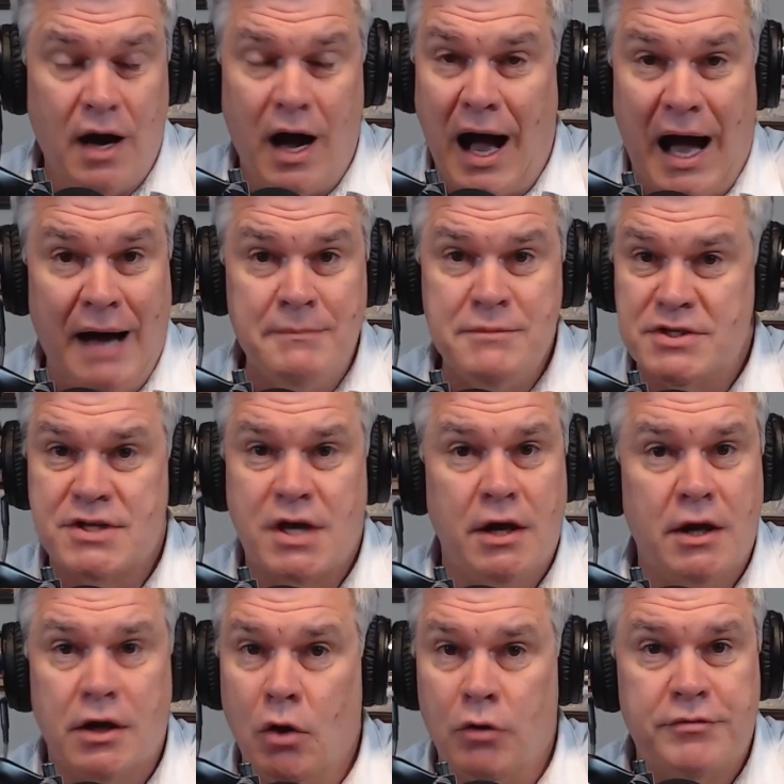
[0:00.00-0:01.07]
I'm just going to
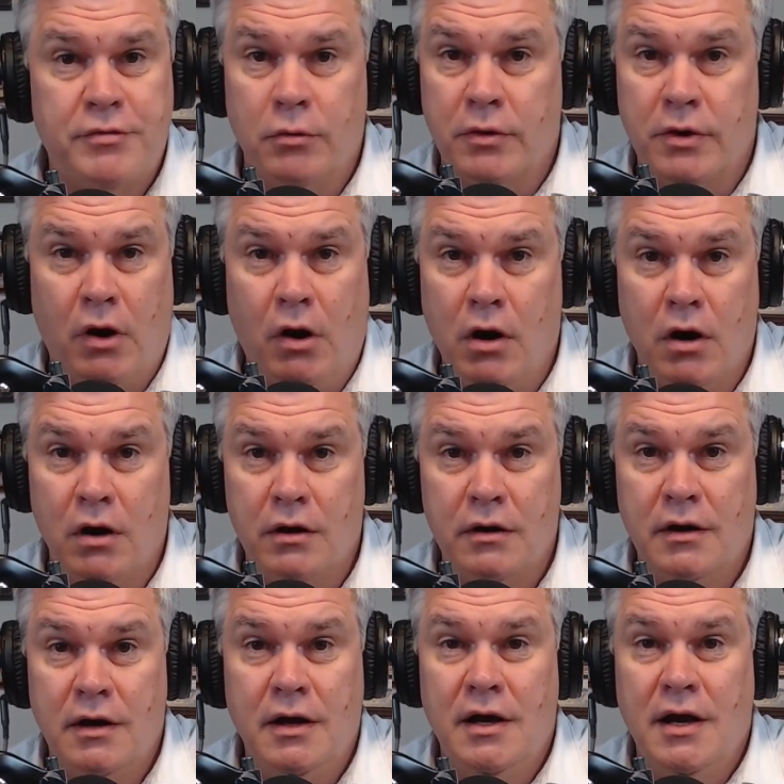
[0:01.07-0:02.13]
go through it hard.
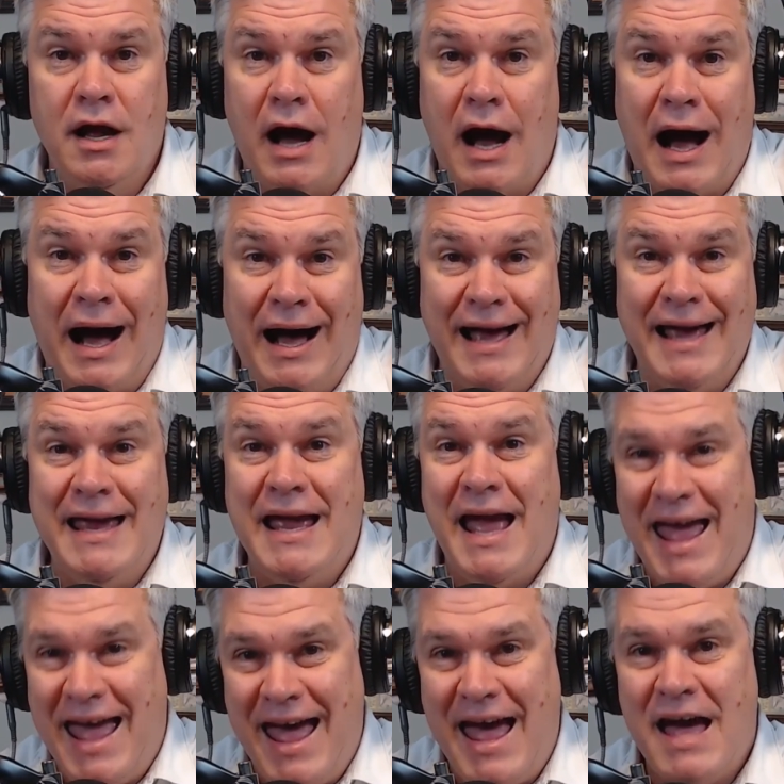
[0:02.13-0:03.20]
I
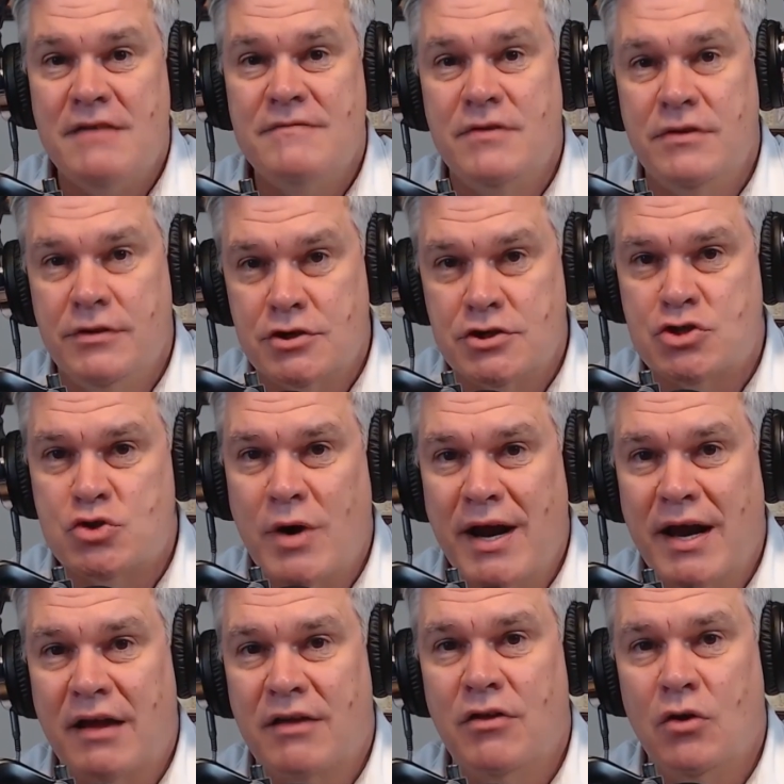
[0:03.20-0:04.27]
have the
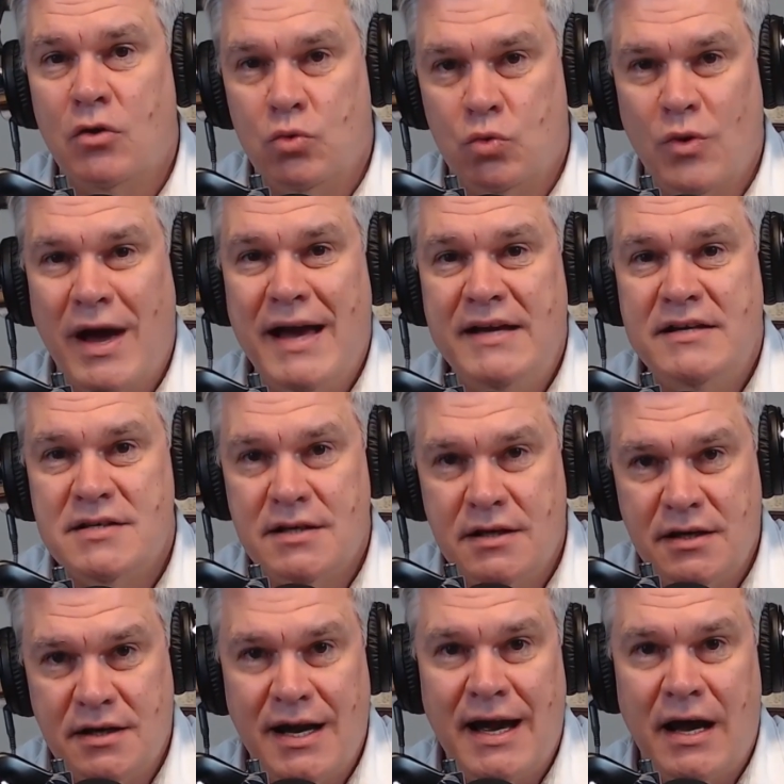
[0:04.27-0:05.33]
strength right
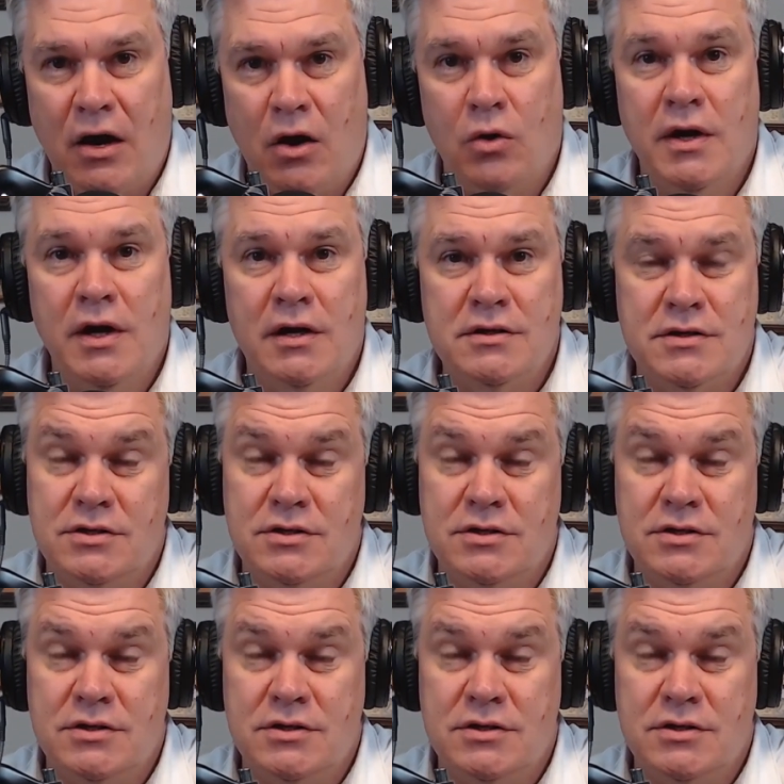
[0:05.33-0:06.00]
now to